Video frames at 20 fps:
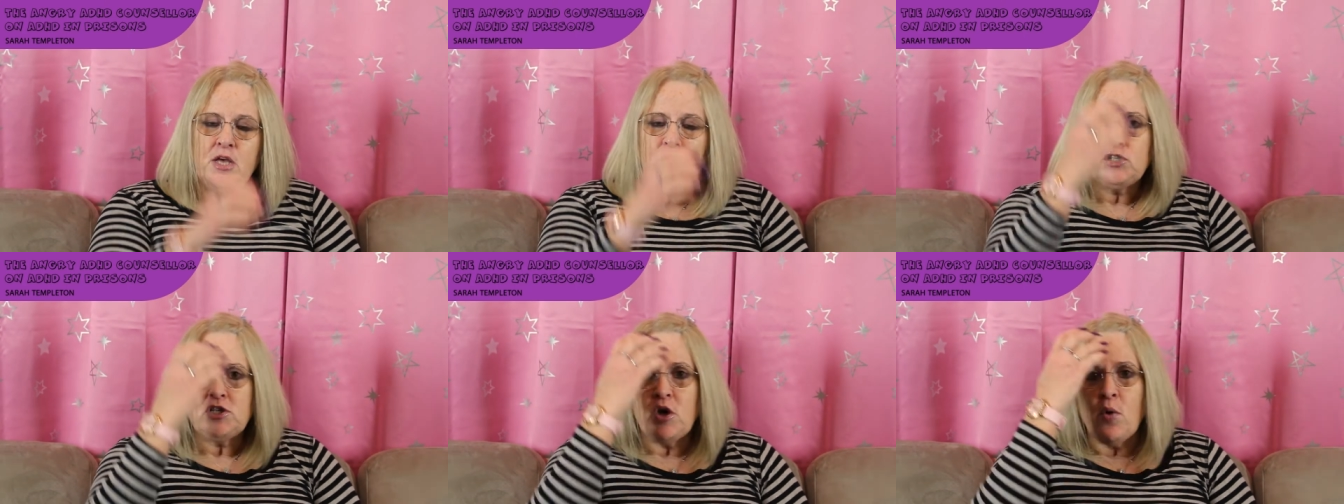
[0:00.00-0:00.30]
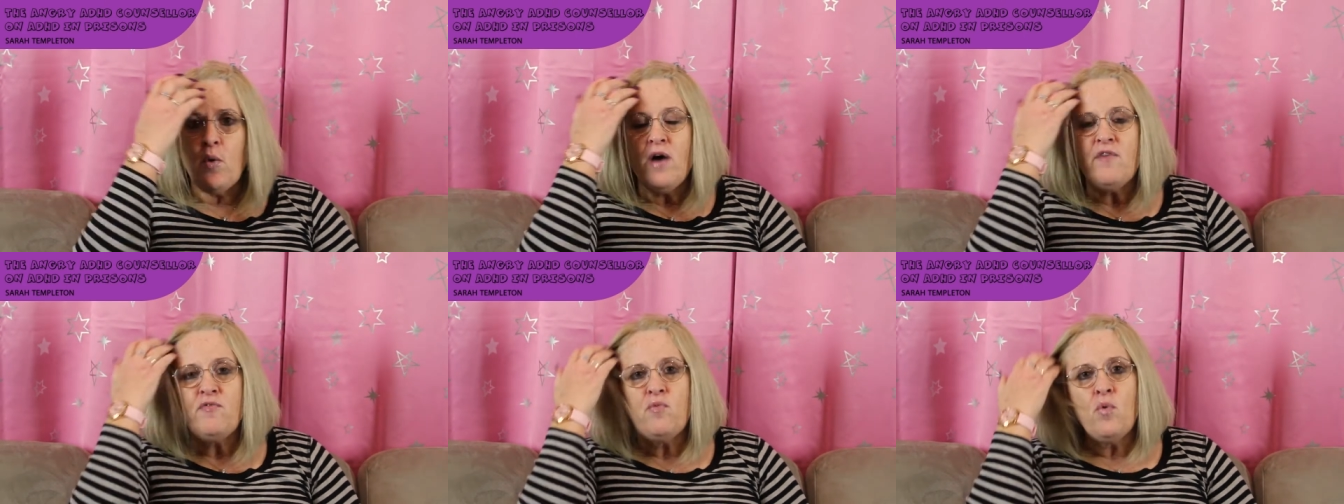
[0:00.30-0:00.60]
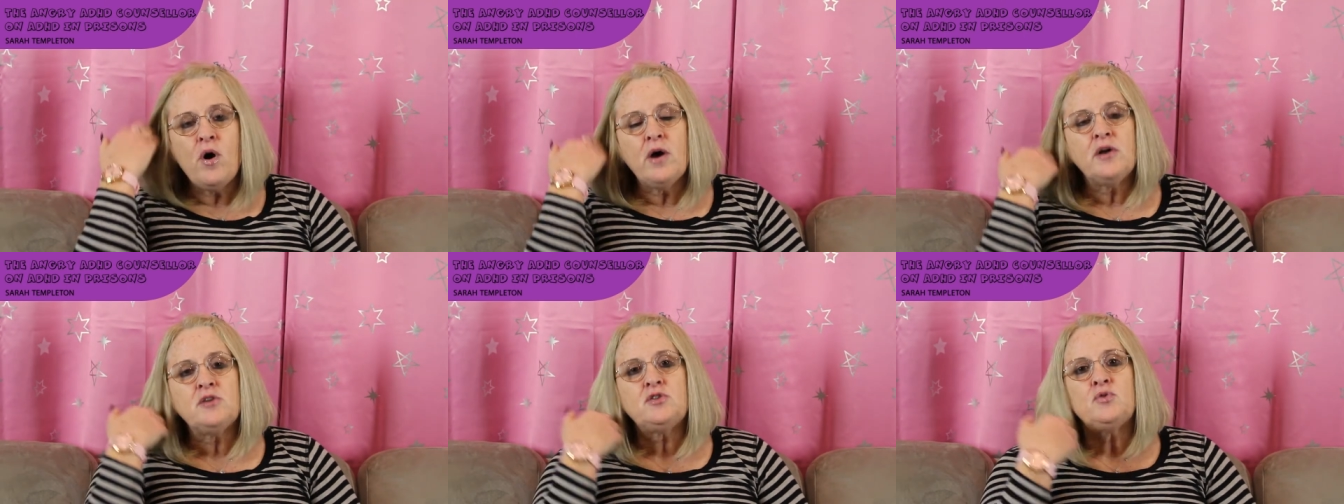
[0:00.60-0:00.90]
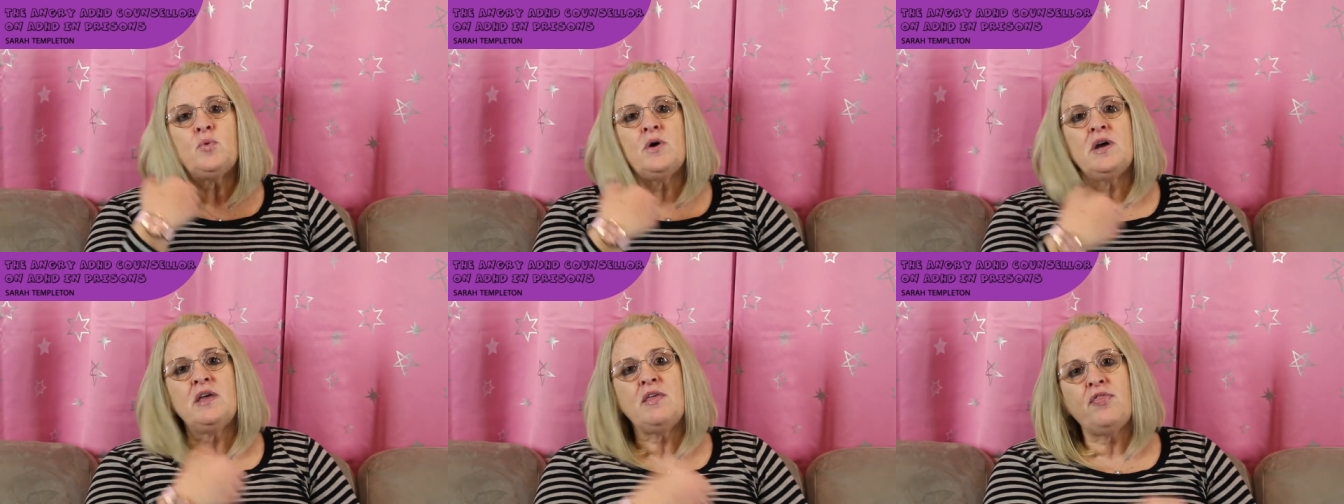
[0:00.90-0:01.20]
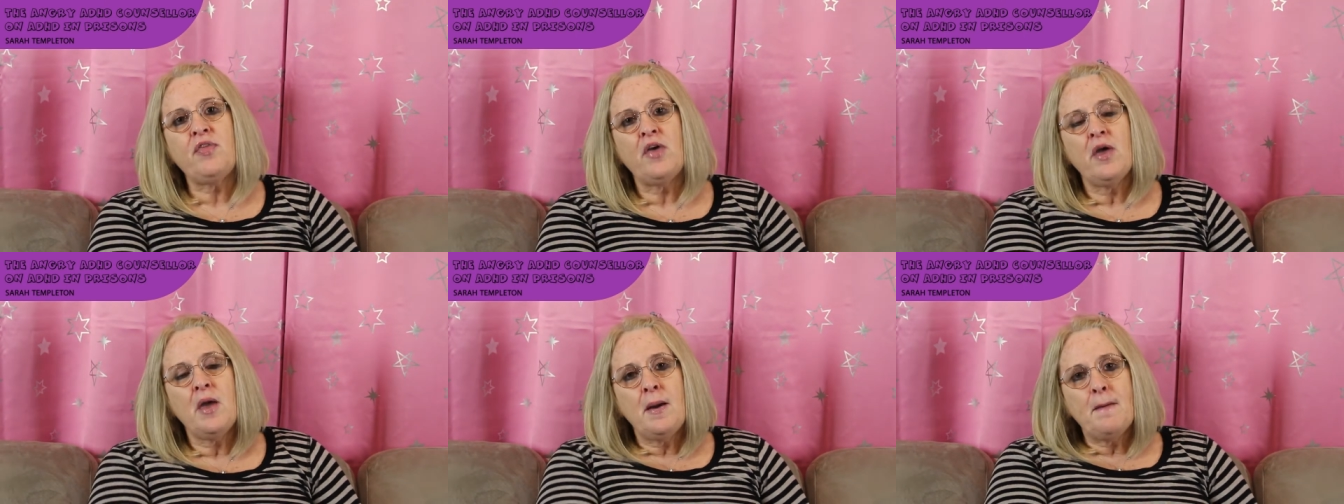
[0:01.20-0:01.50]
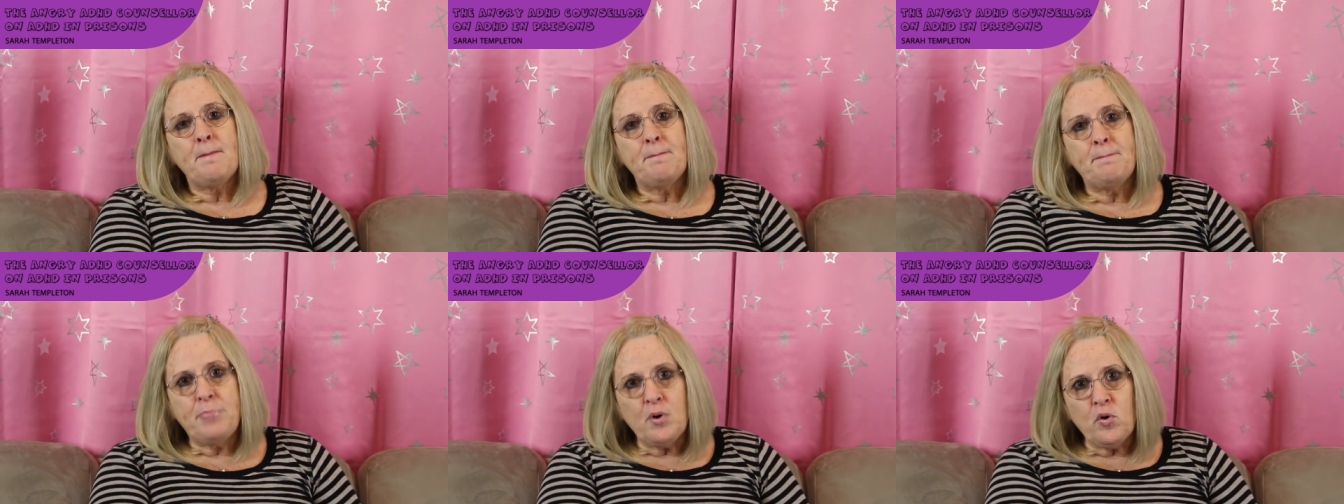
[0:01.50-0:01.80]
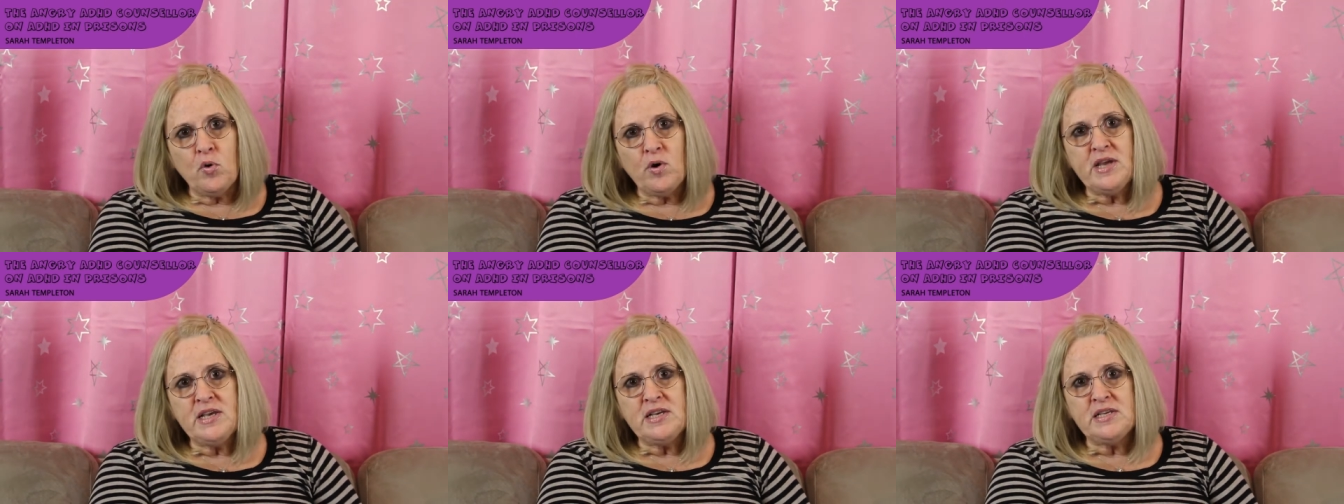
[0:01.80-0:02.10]
So I've worked with
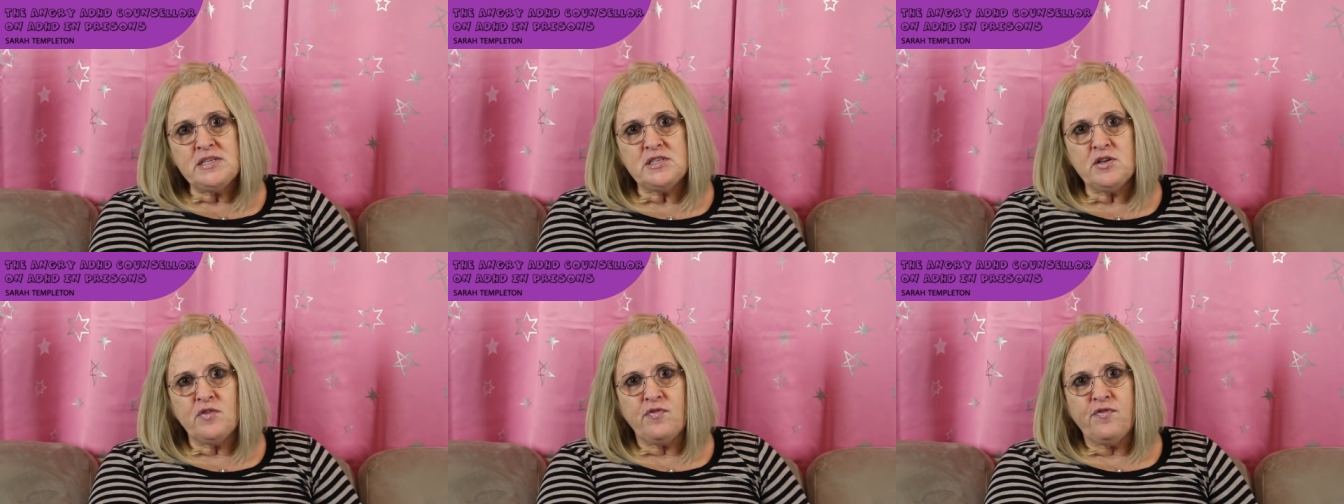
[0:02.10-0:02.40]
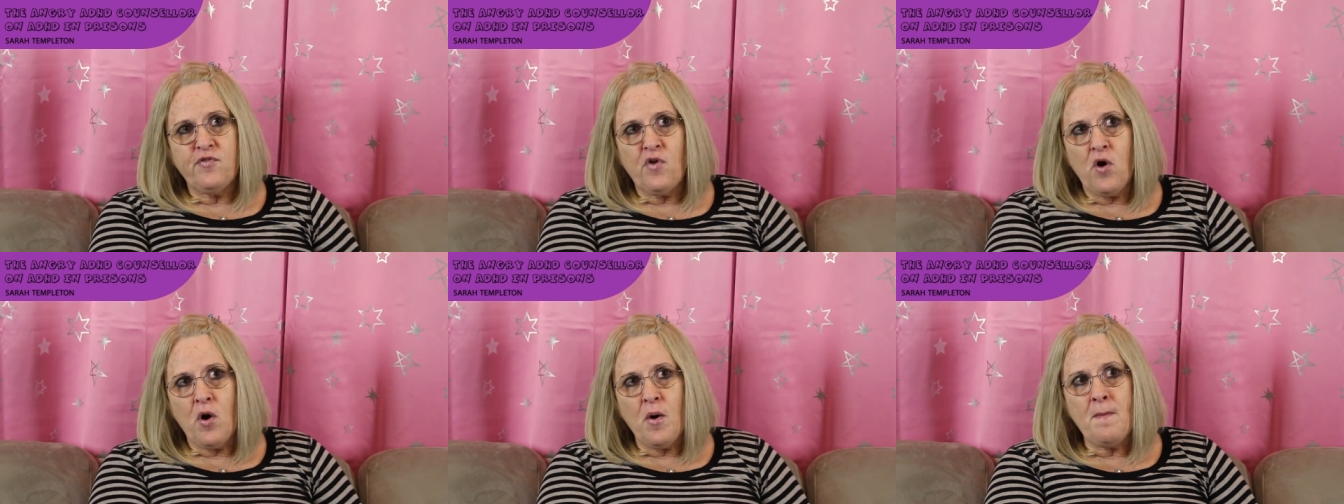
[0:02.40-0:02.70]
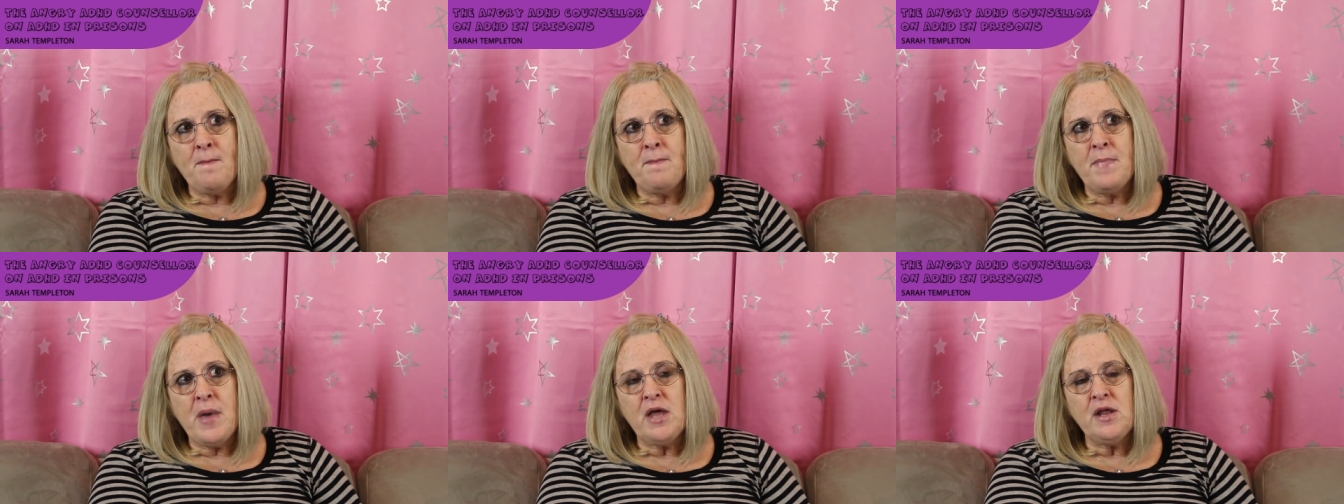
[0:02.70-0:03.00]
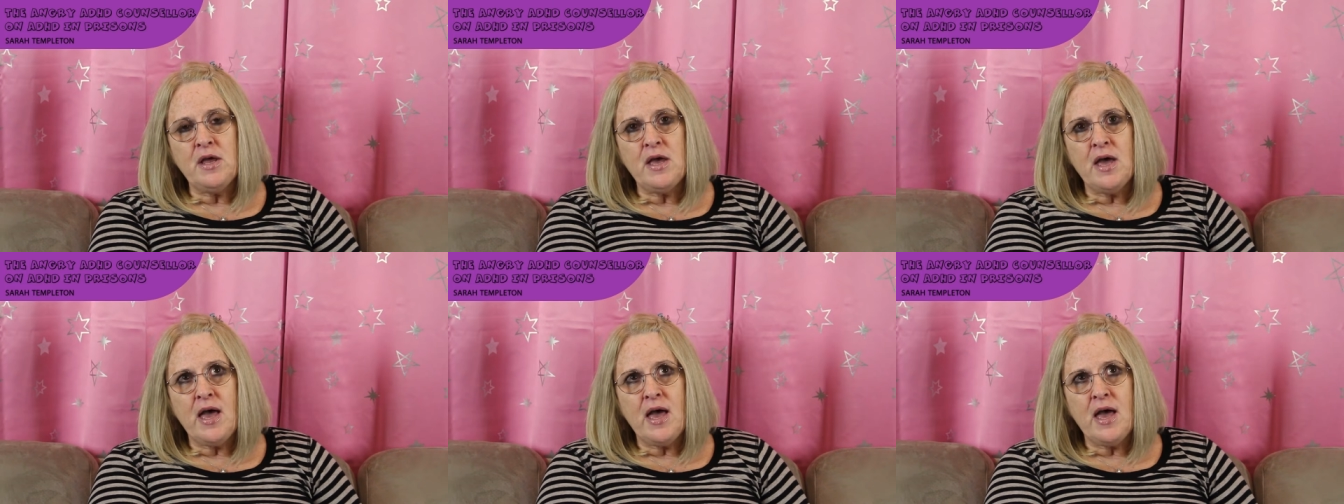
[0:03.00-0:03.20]
boys from